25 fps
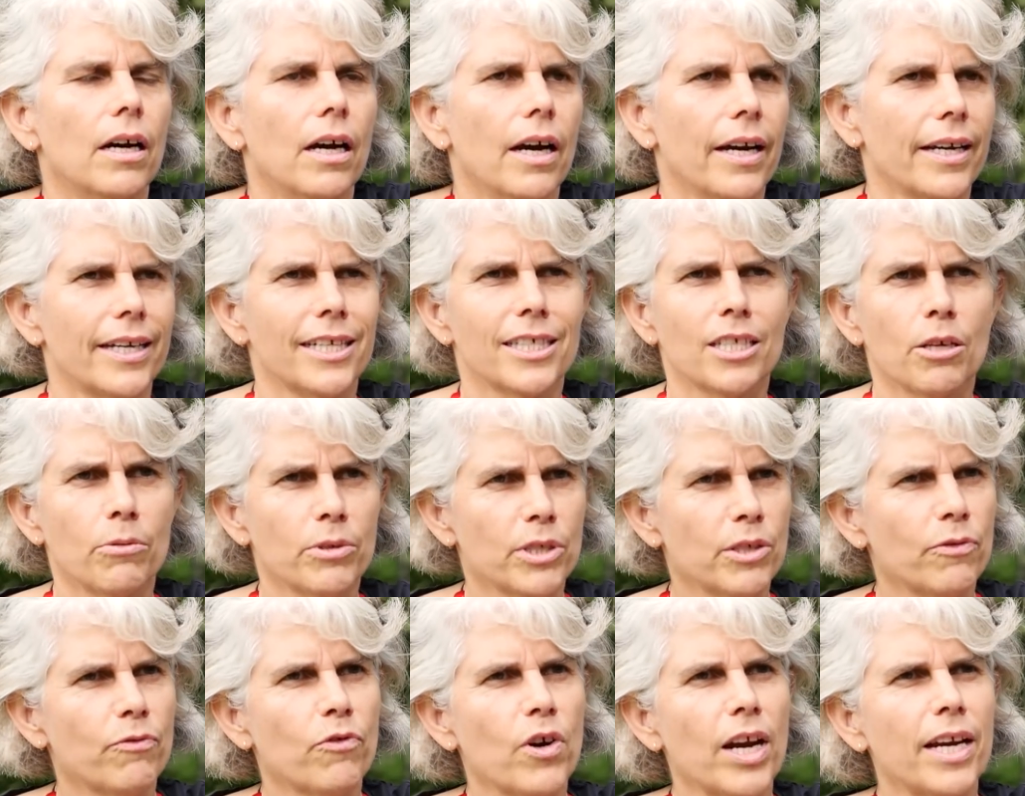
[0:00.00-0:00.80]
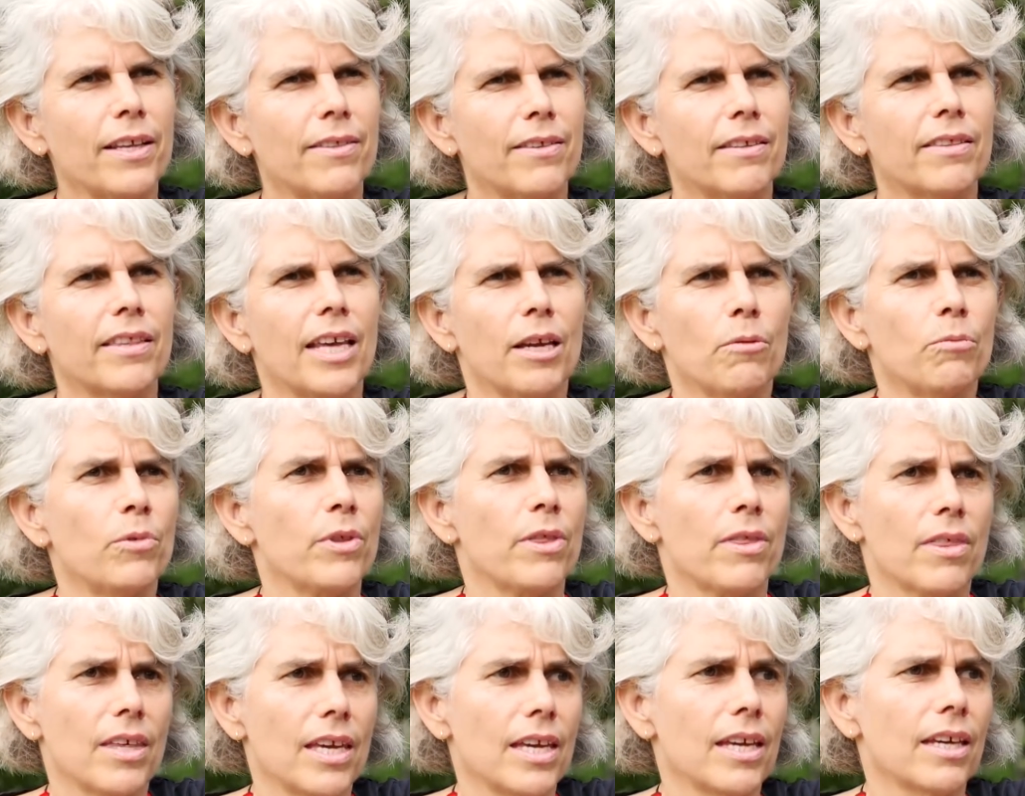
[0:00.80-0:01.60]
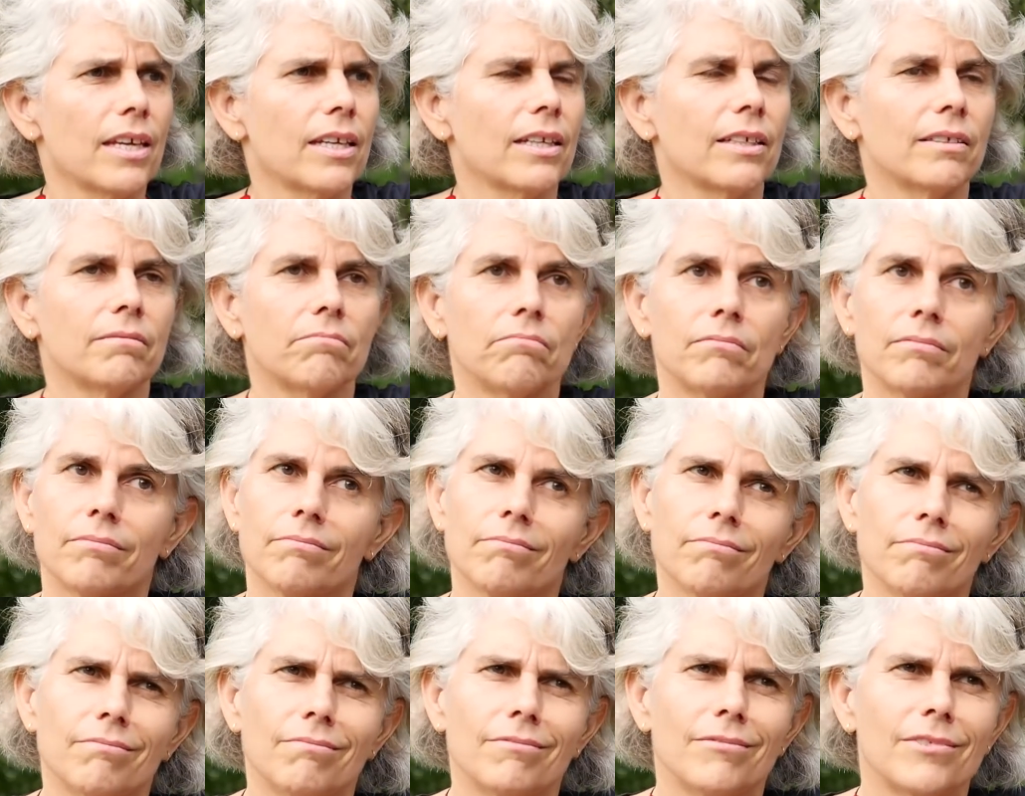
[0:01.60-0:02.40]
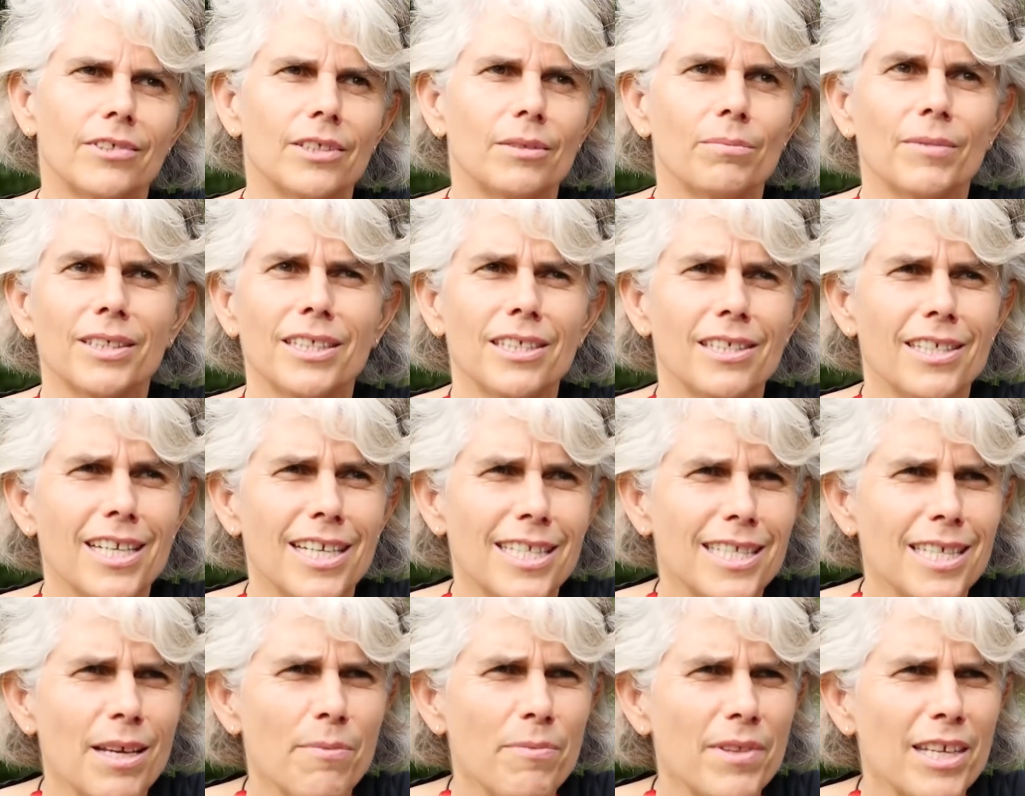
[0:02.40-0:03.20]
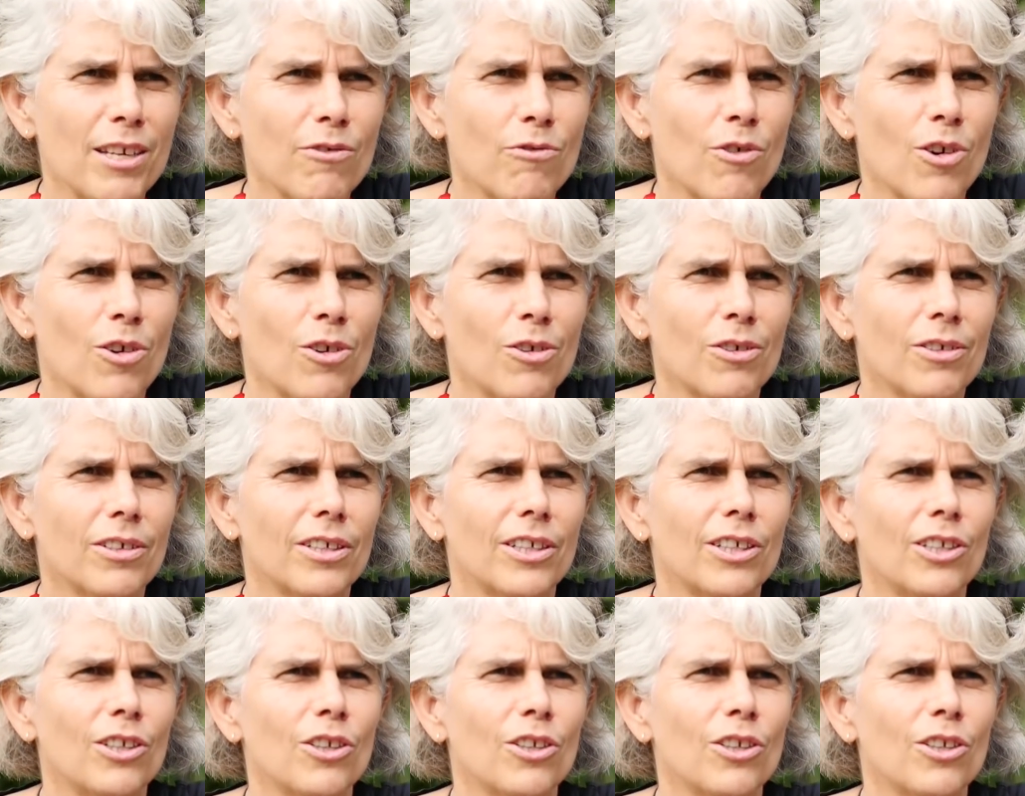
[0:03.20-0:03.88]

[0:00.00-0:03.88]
I guess I was afraid that they would think she must have done something wrong.